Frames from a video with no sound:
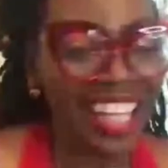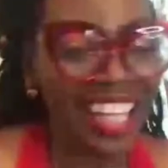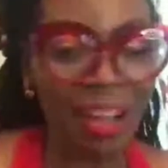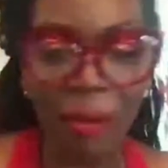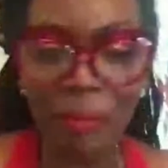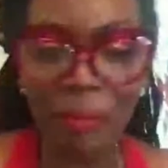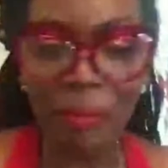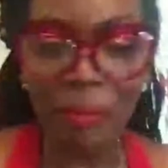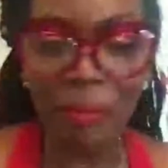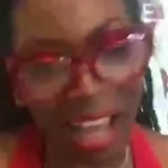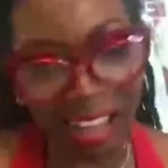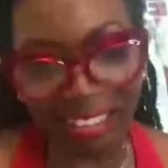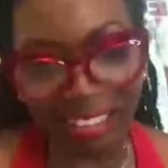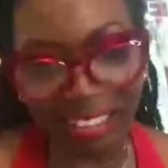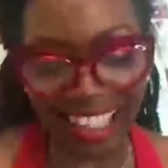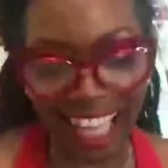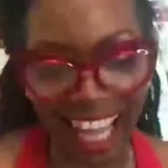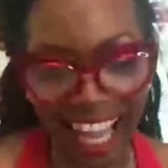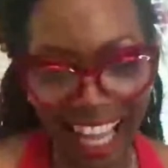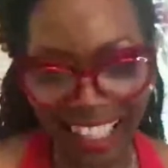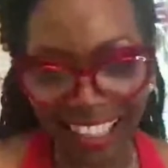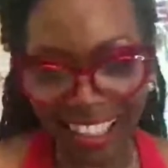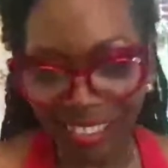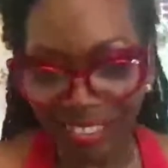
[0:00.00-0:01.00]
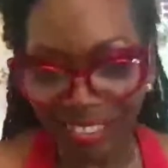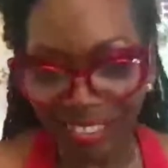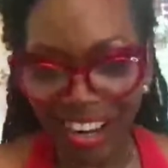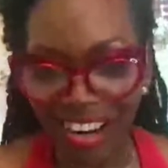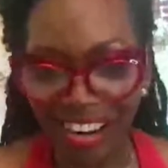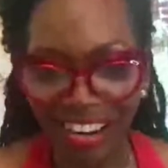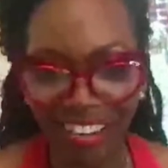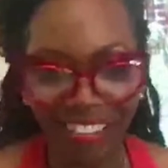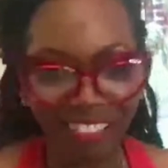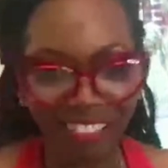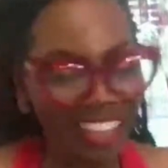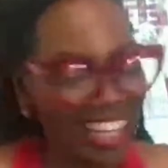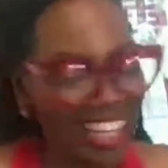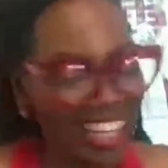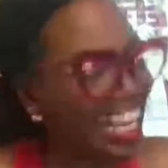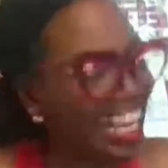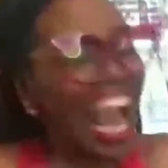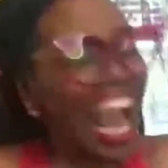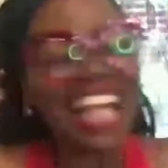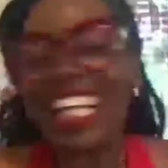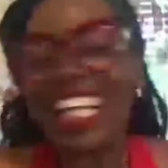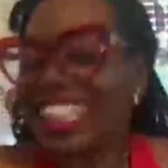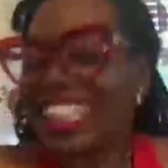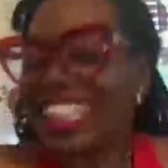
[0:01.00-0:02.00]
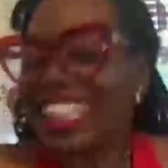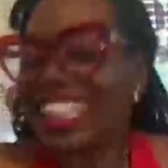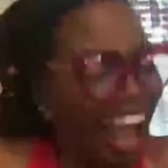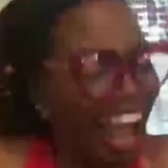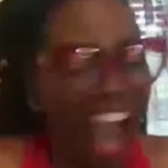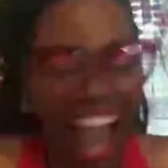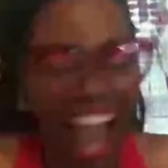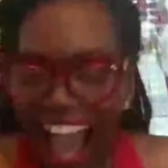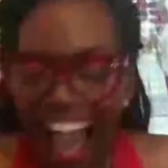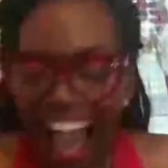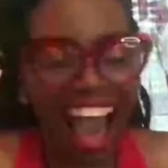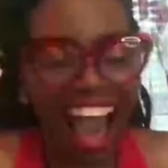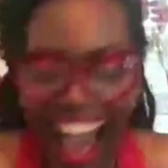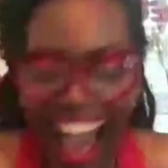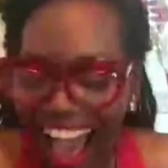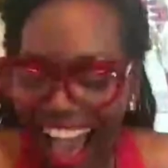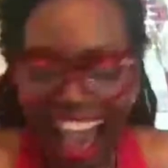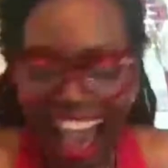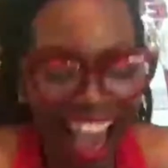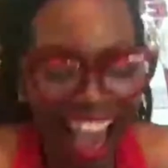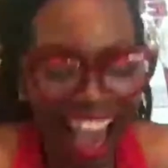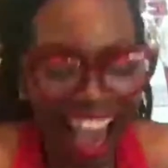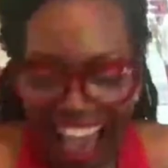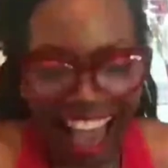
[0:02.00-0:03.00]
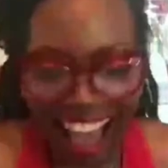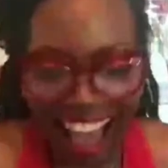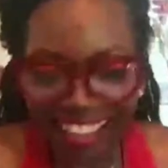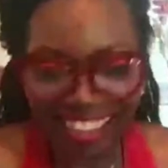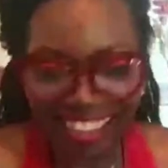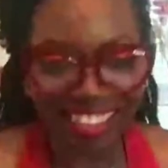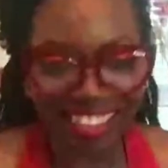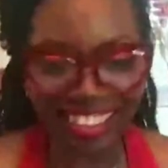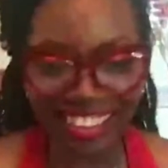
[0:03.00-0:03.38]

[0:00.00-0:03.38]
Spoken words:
in the building. We got a star.